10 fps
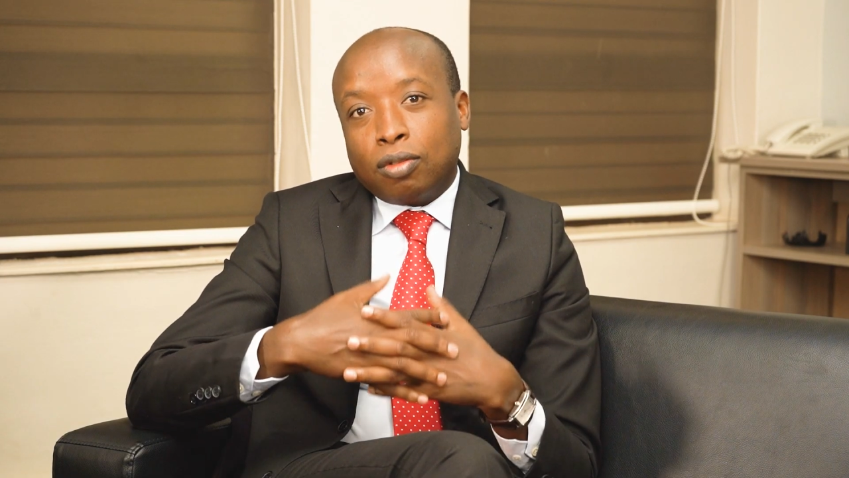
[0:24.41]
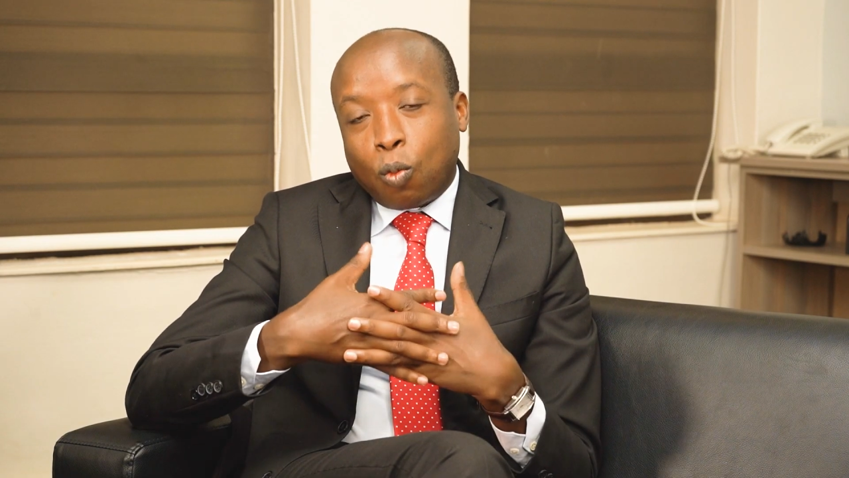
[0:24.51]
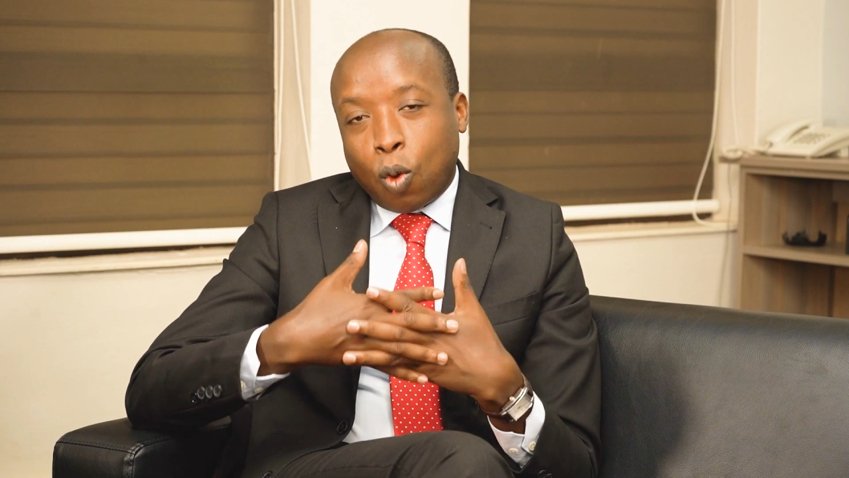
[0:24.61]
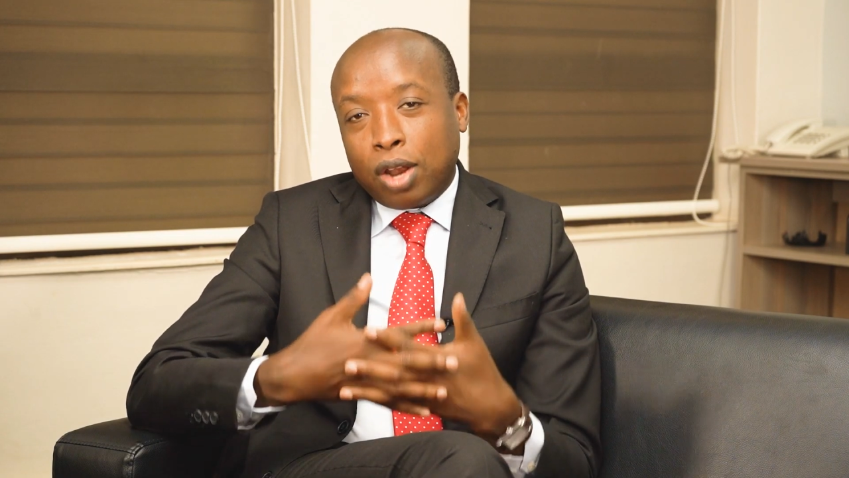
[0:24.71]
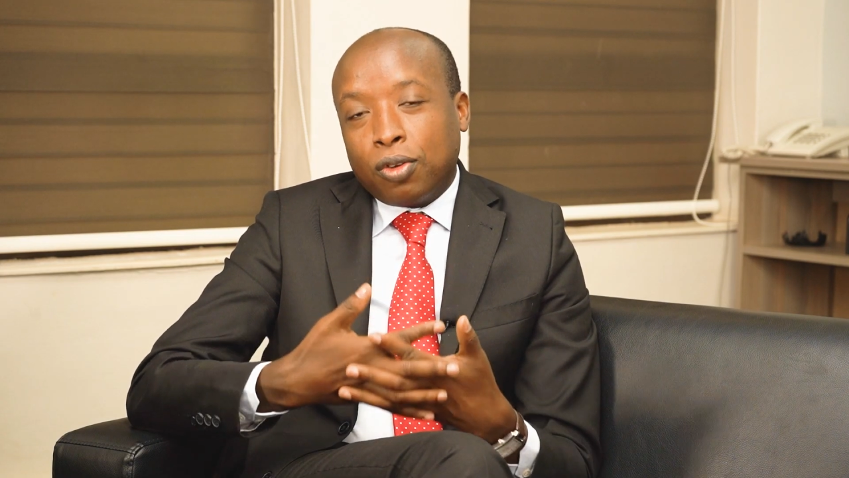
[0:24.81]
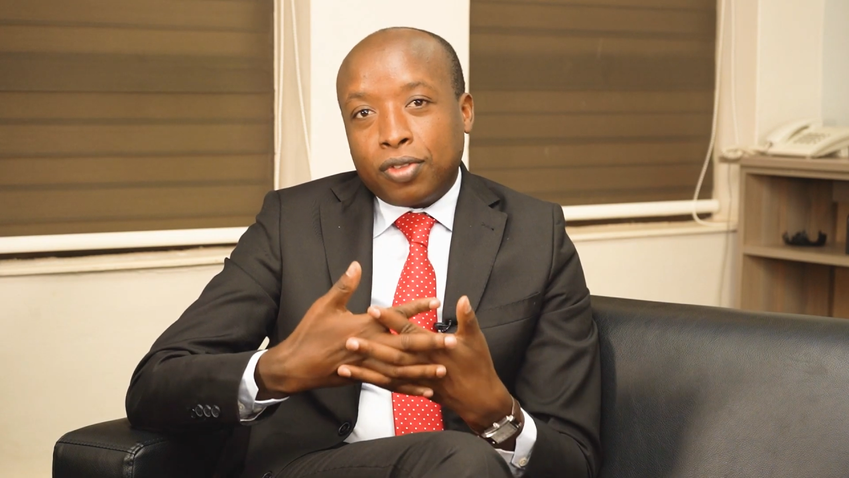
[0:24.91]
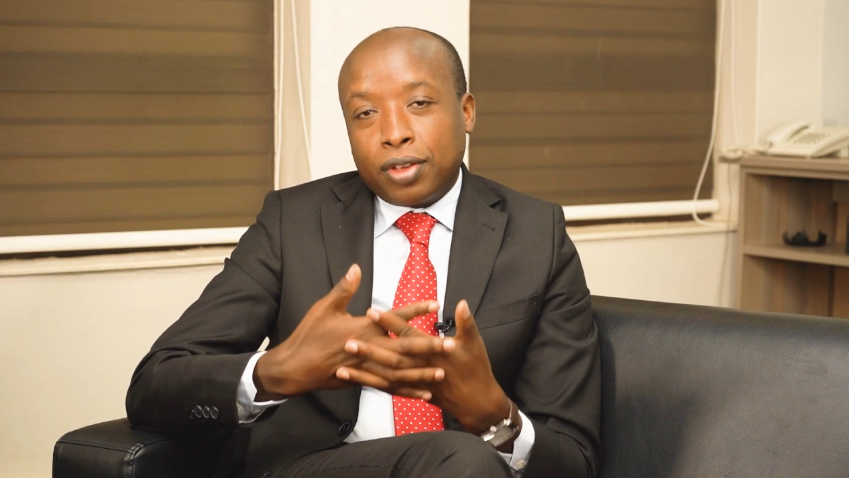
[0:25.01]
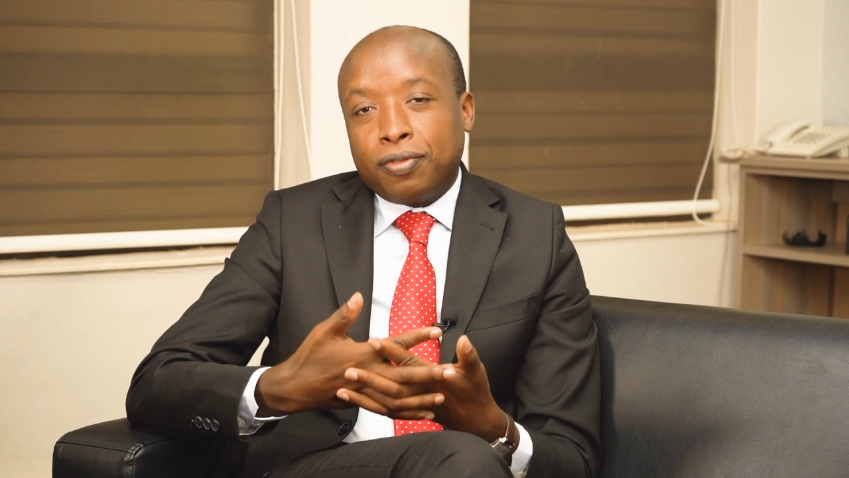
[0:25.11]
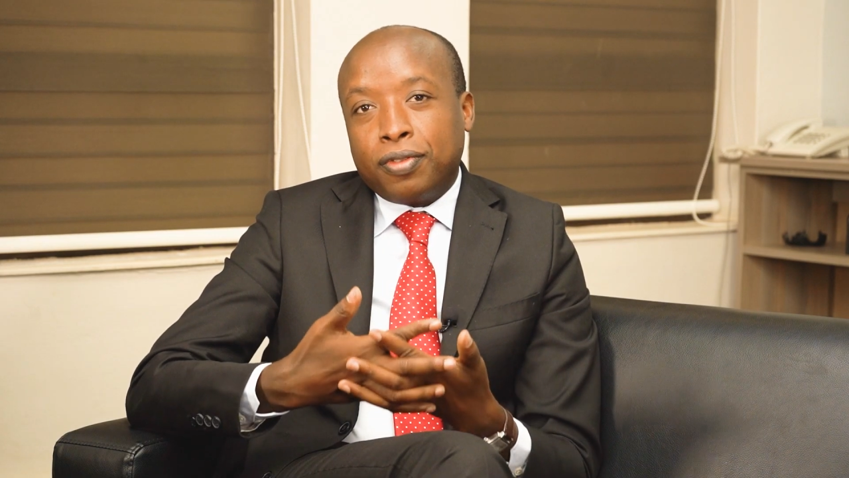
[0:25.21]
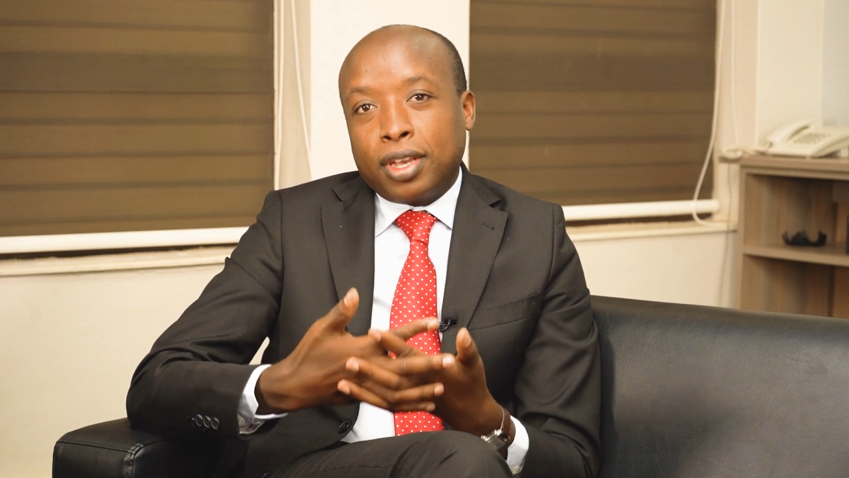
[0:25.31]
one of
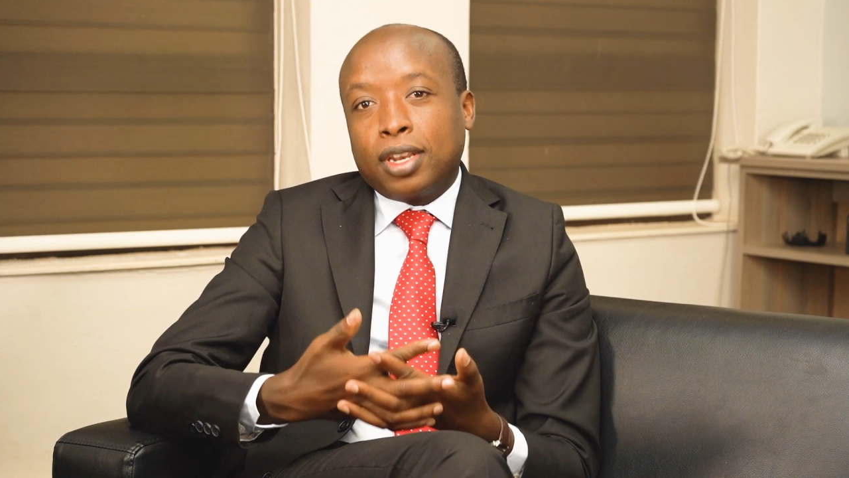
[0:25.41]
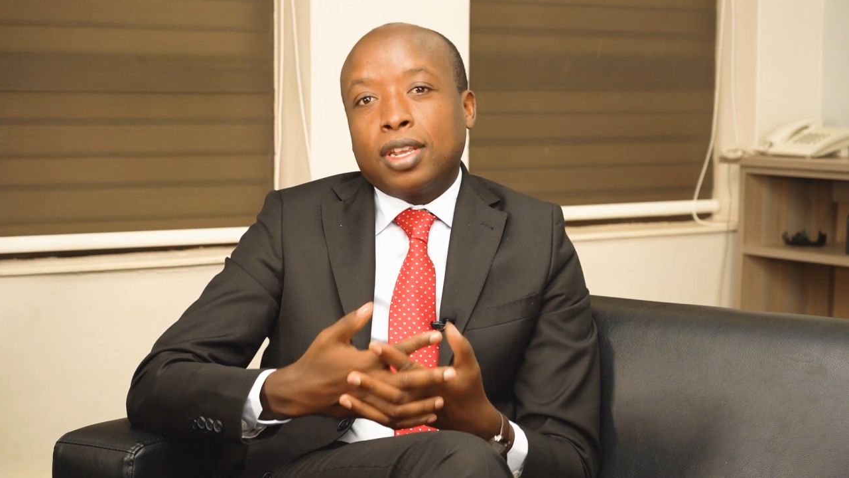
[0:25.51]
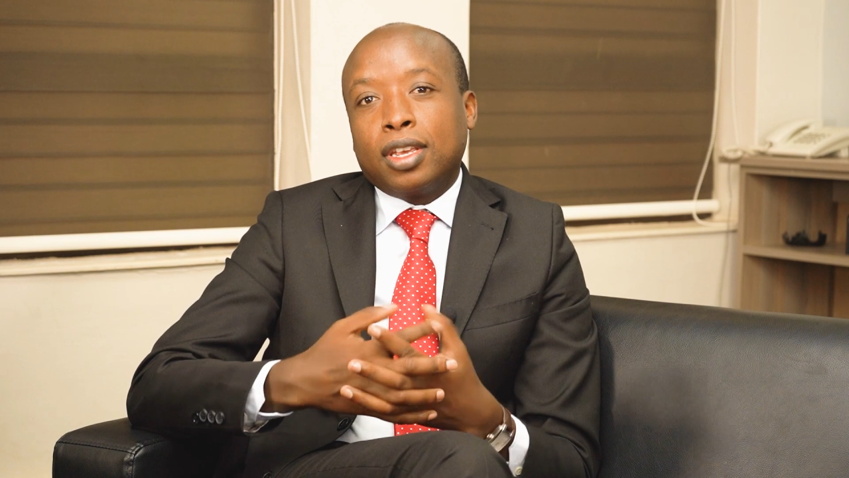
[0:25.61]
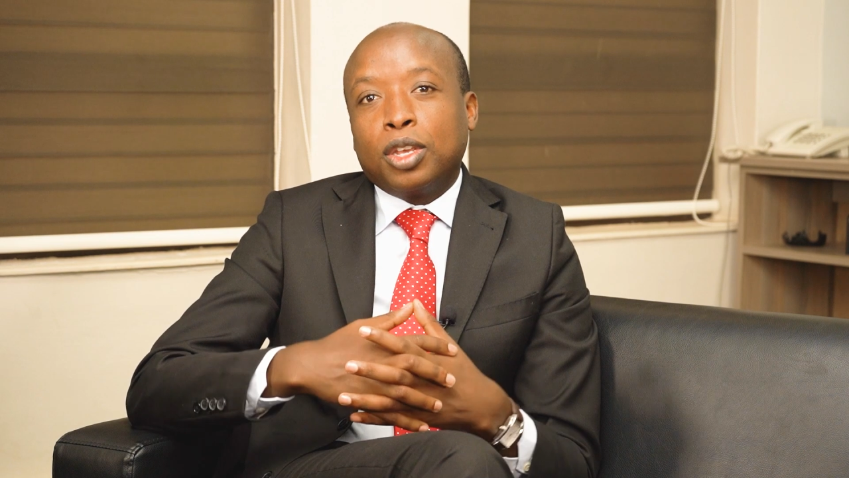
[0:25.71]
the very